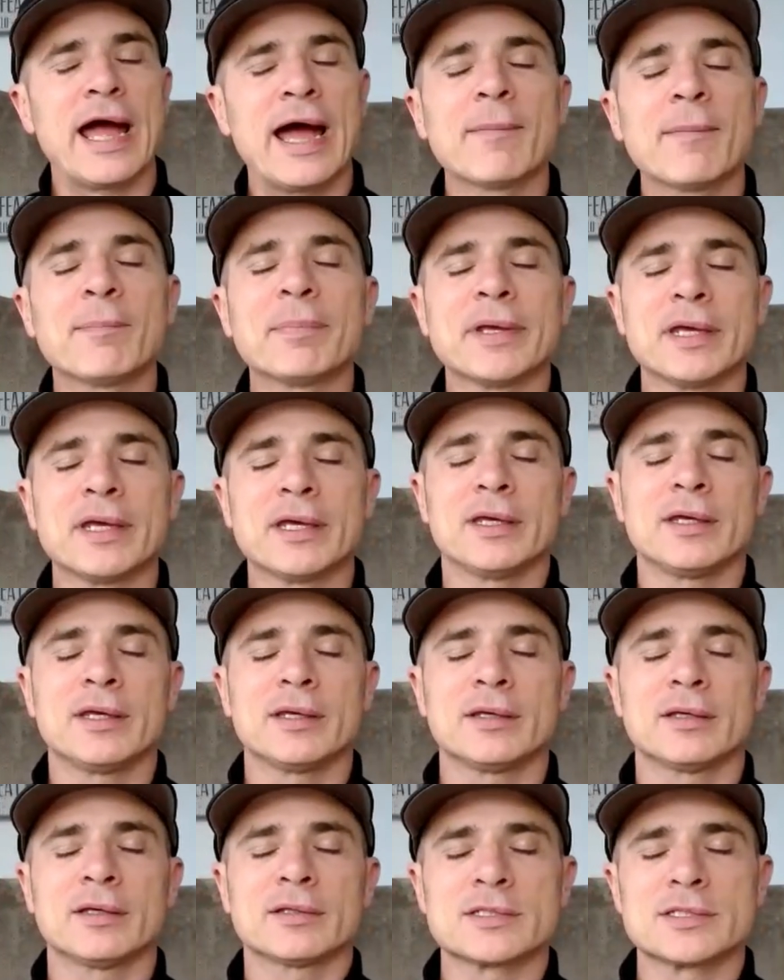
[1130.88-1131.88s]

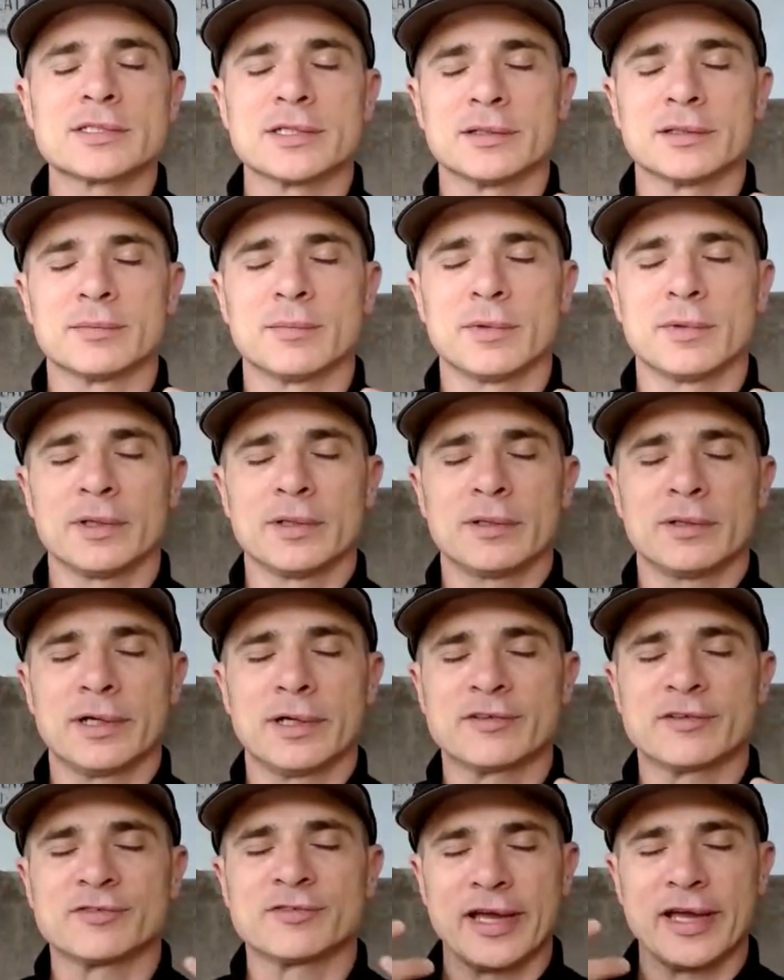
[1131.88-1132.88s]
happy to
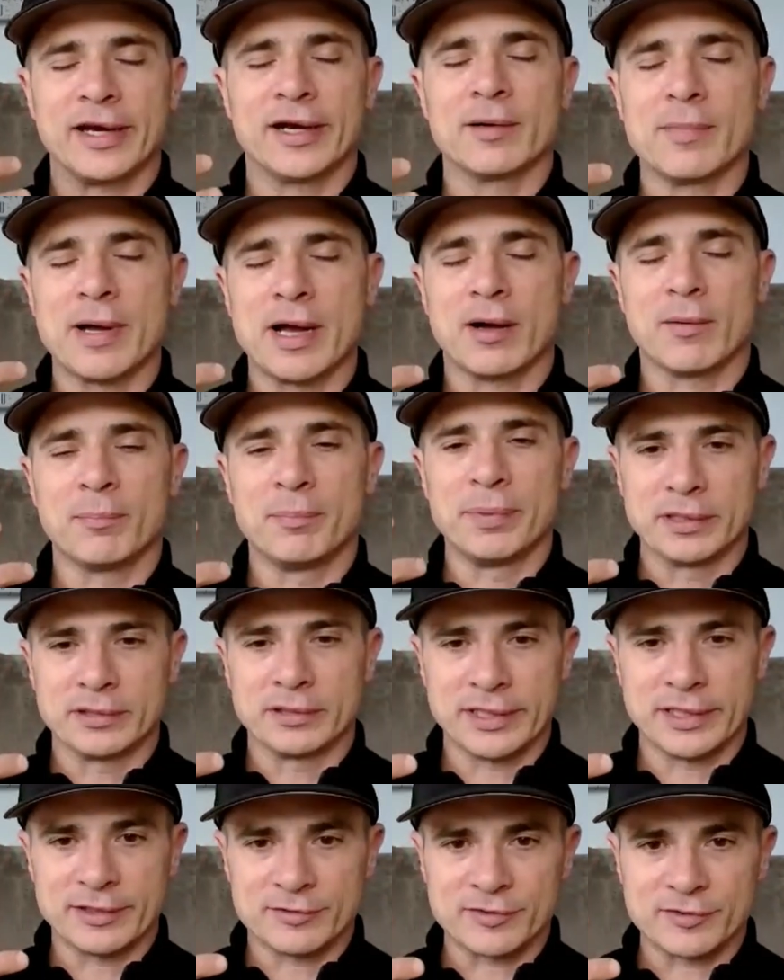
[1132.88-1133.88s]
excited
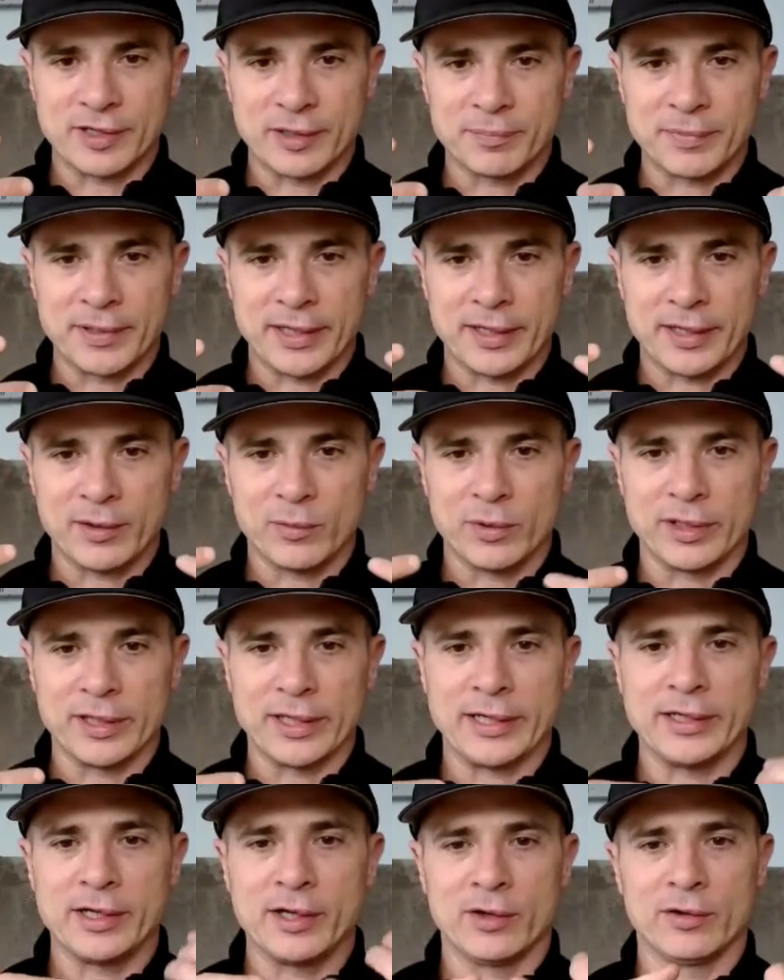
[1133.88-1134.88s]
about building
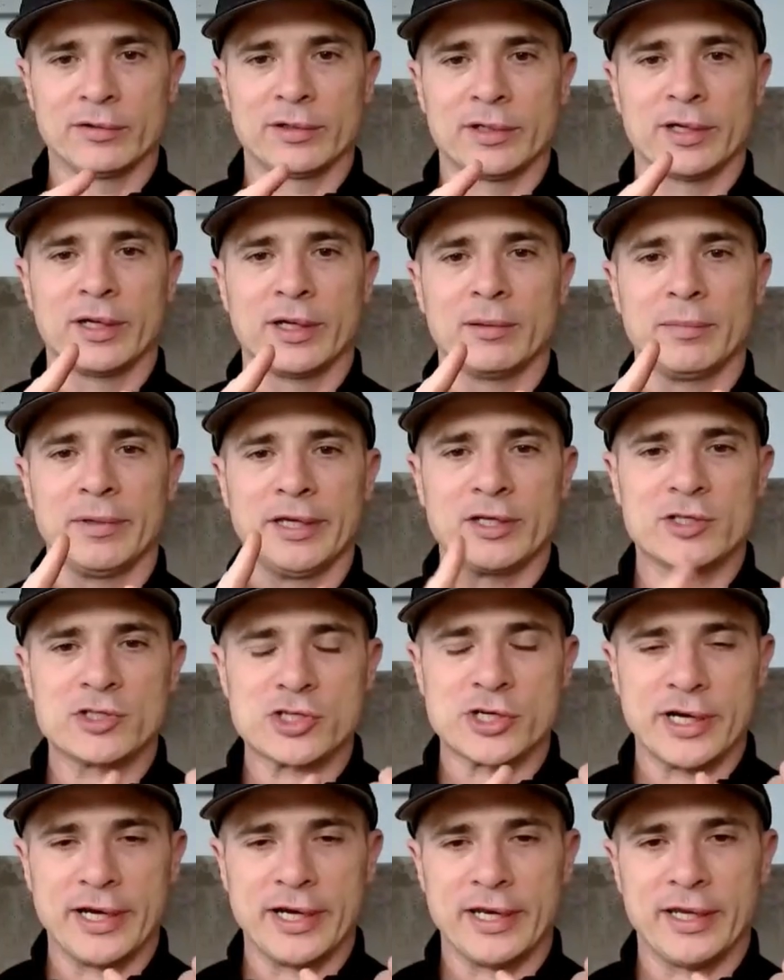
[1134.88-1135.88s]
something where they know they're going to
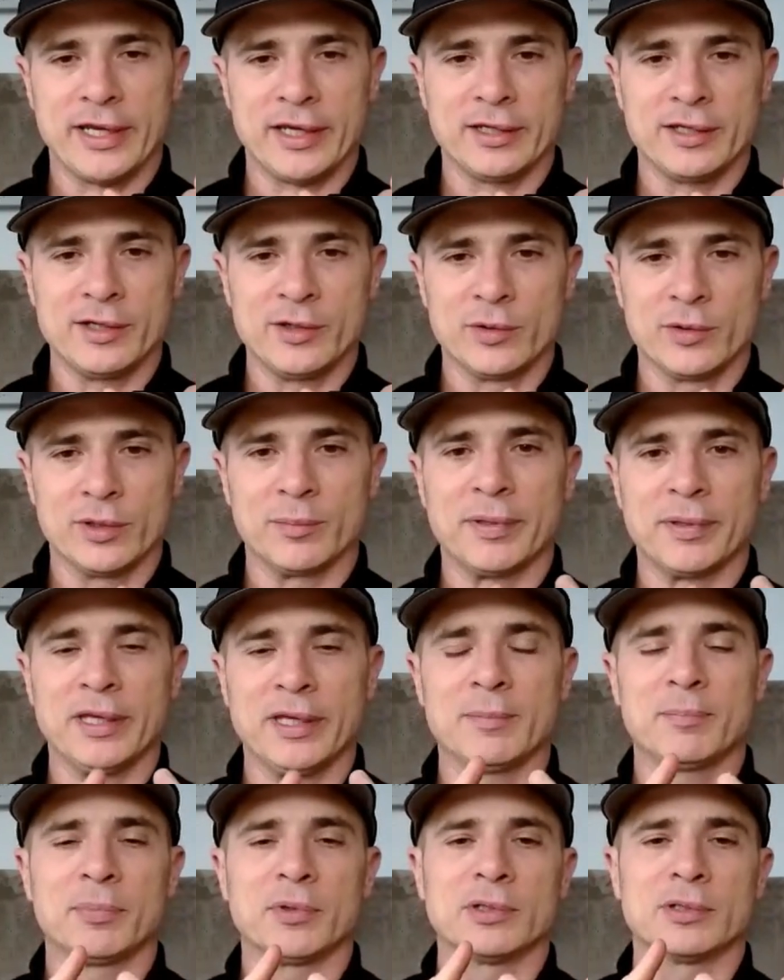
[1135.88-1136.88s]
be training
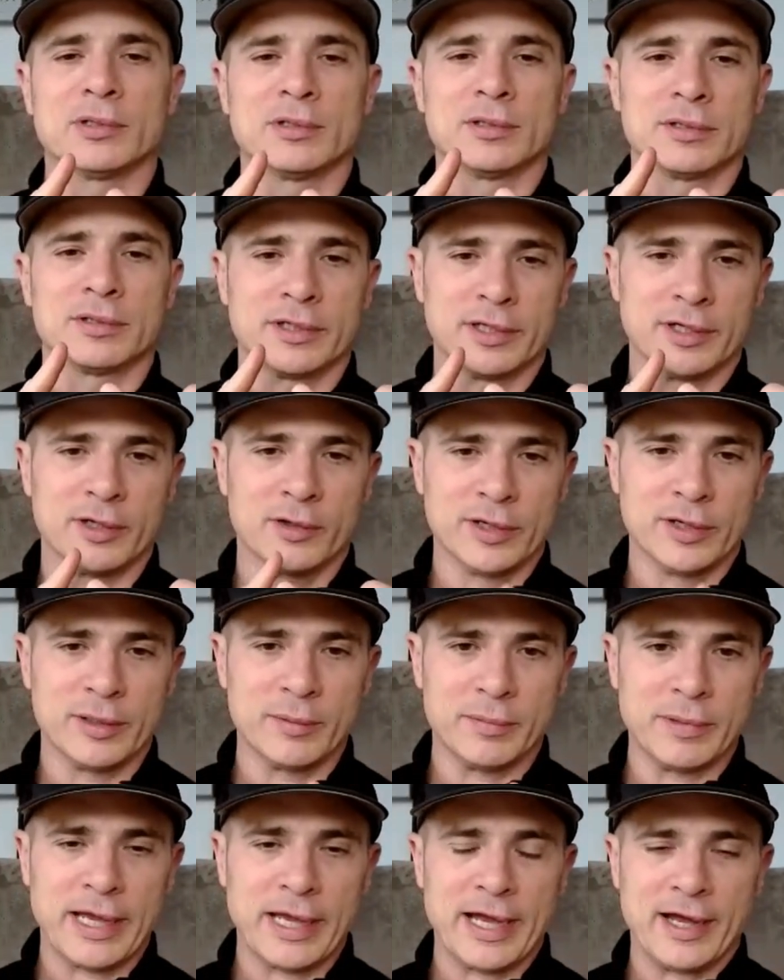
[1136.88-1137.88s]
newer people, they're
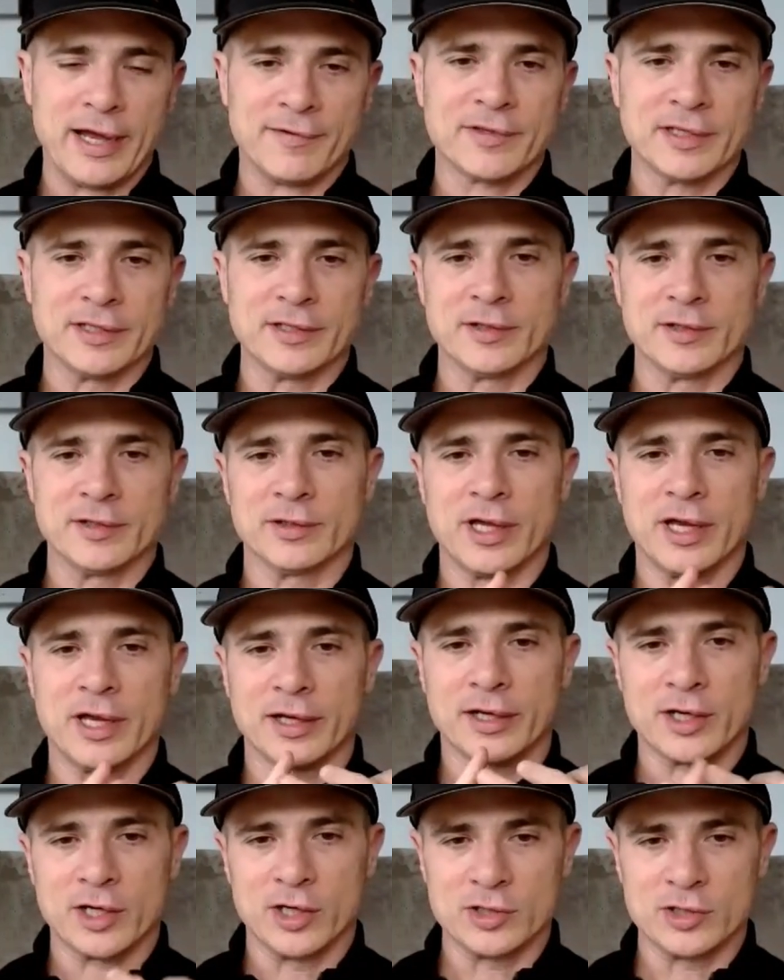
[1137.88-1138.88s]
going to have to
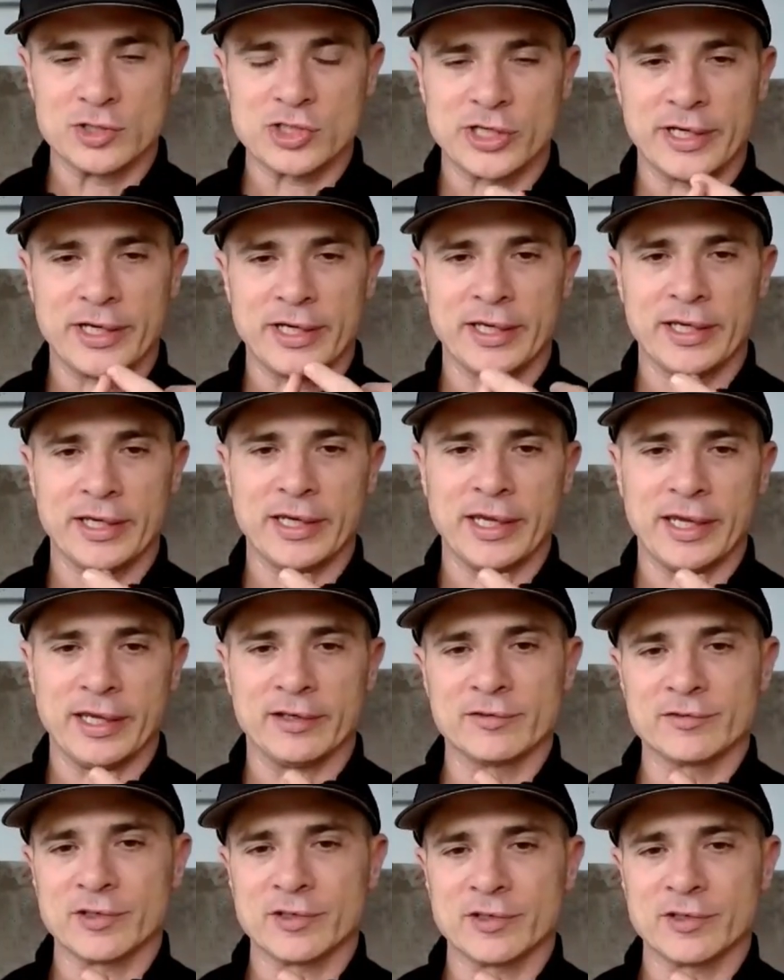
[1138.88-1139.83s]
do a lot of coaching and